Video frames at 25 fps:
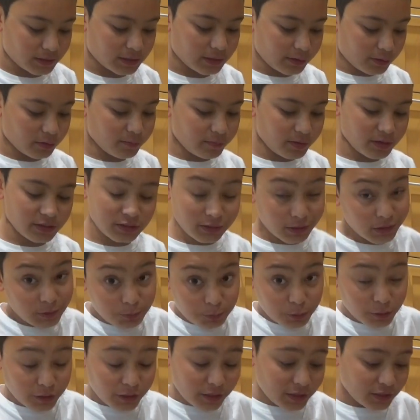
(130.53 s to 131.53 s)
Now mix is
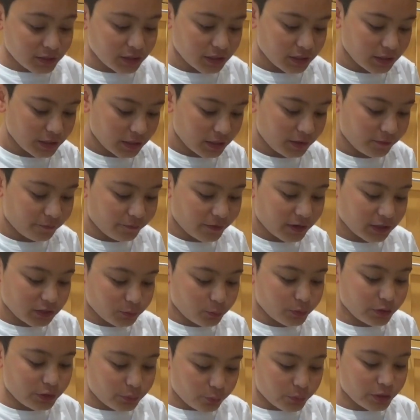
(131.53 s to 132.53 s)
pretty easy. In fact,
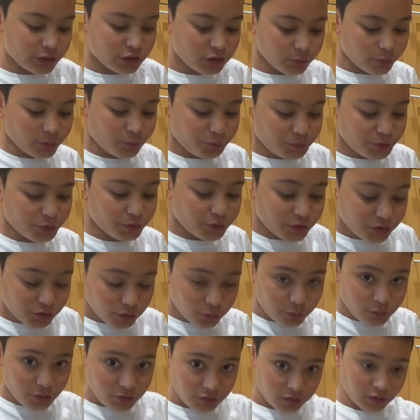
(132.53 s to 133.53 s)
we're gonna do
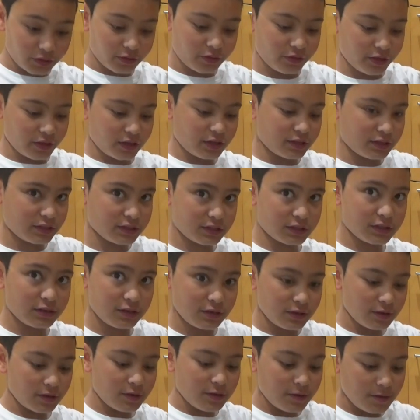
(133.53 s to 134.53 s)
it like
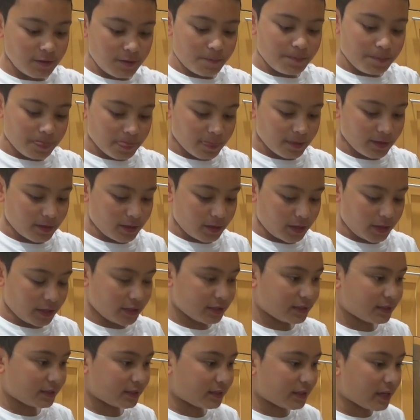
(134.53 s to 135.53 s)
this
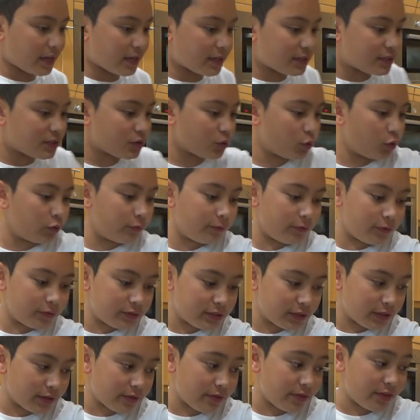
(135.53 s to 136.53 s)
instead of
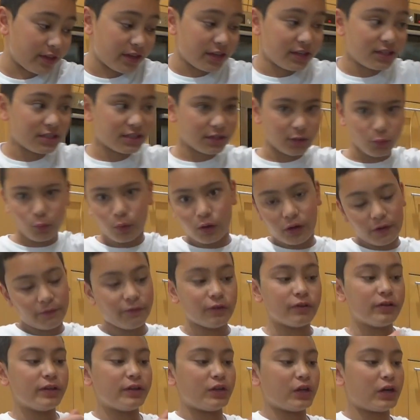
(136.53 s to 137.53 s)
using this. Well, if you
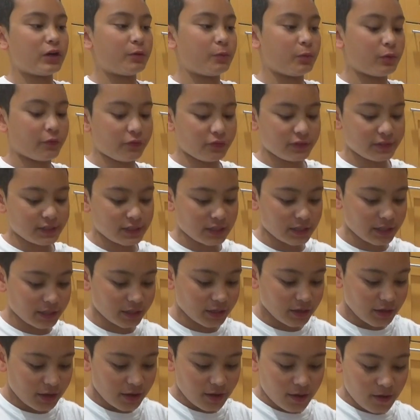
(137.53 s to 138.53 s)
need help, obviously,
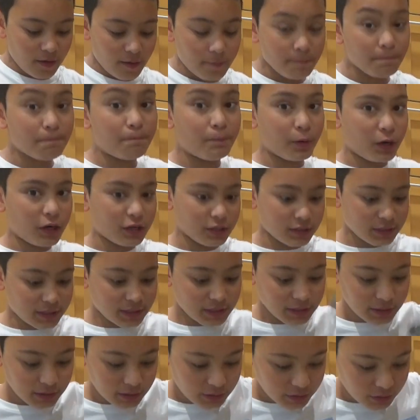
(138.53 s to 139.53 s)
but
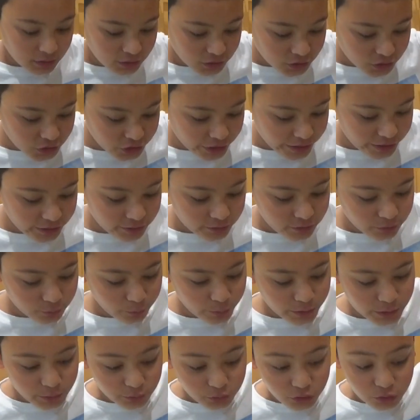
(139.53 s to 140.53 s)
gentle.
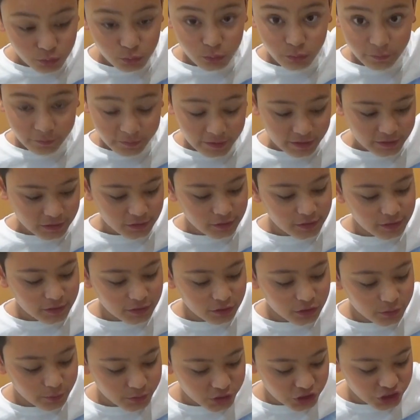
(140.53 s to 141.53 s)
When you're doing with this, you need to
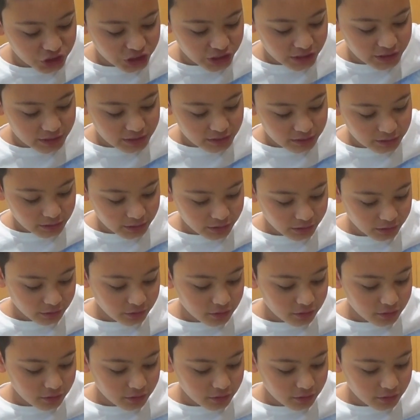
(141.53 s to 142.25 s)
do it gently.